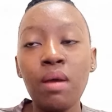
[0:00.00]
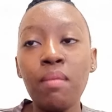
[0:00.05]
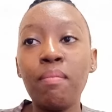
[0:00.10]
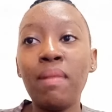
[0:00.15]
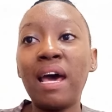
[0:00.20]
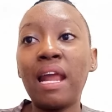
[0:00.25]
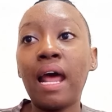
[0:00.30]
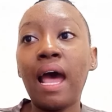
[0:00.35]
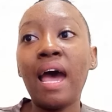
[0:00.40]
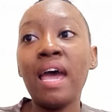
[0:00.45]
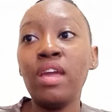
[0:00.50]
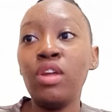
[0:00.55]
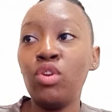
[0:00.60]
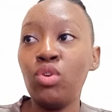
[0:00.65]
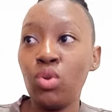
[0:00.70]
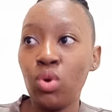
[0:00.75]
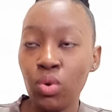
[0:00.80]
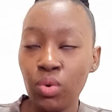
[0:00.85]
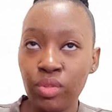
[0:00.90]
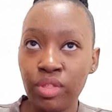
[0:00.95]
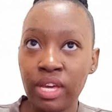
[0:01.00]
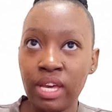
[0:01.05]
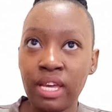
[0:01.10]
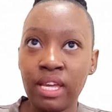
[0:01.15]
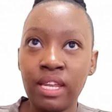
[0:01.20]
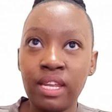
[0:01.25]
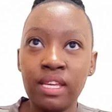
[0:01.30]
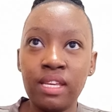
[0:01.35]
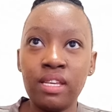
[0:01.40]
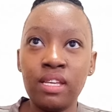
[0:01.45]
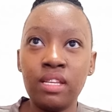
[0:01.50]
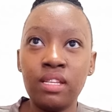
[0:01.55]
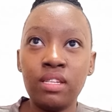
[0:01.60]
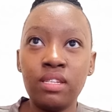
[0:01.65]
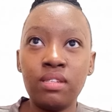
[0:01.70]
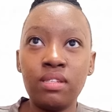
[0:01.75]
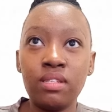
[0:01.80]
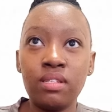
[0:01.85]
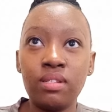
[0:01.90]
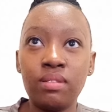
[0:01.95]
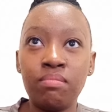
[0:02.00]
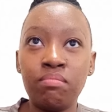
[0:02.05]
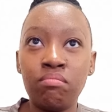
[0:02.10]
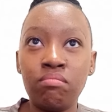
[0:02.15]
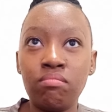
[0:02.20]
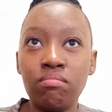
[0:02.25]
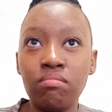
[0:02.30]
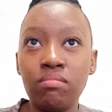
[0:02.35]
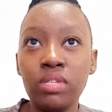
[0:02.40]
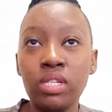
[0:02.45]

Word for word: But I know that it mm,